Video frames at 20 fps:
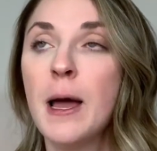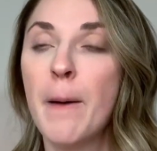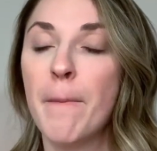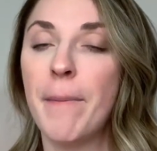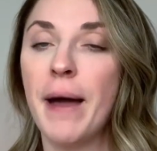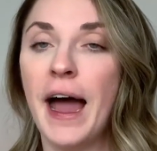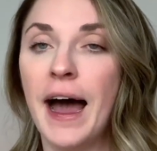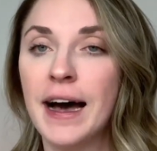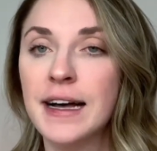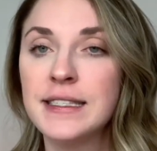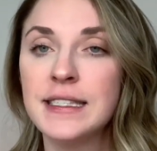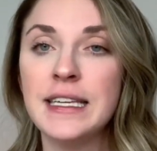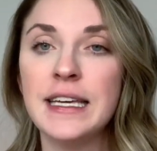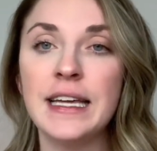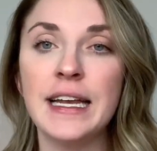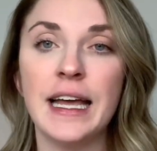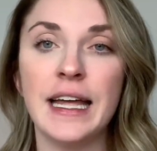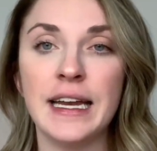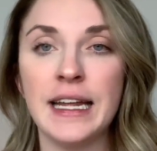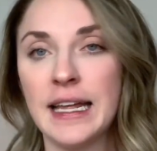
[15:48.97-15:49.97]

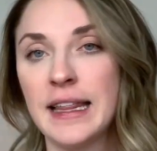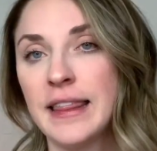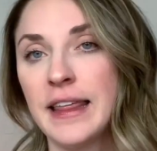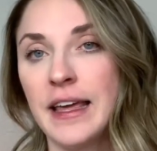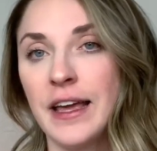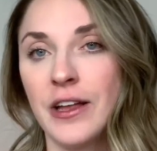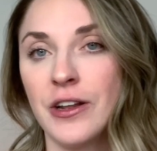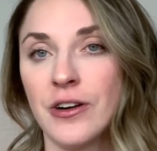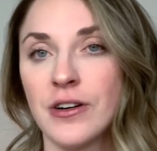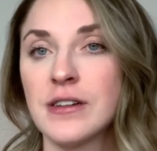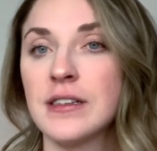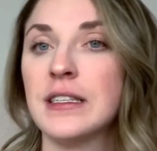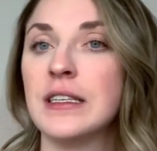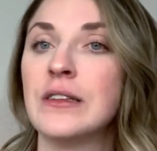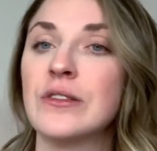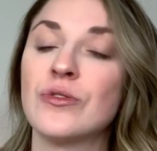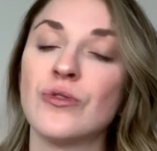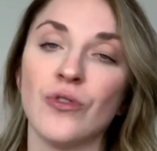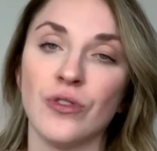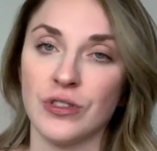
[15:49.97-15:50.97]
passing anything in nursing
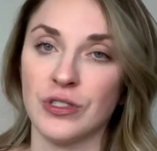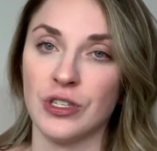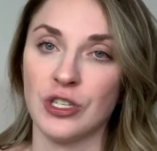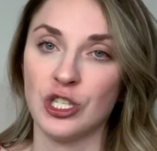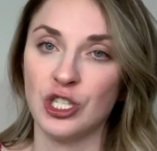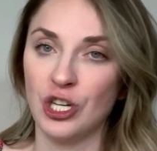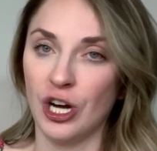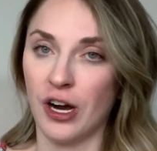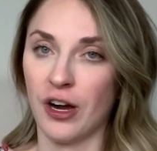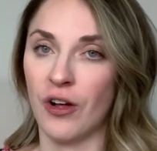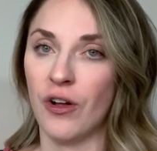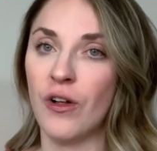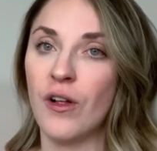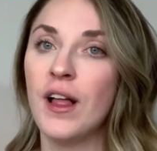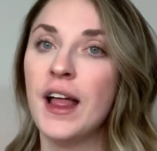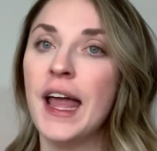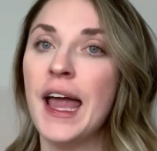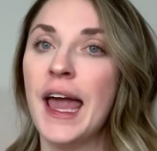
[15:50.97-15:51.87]
school is a struggle.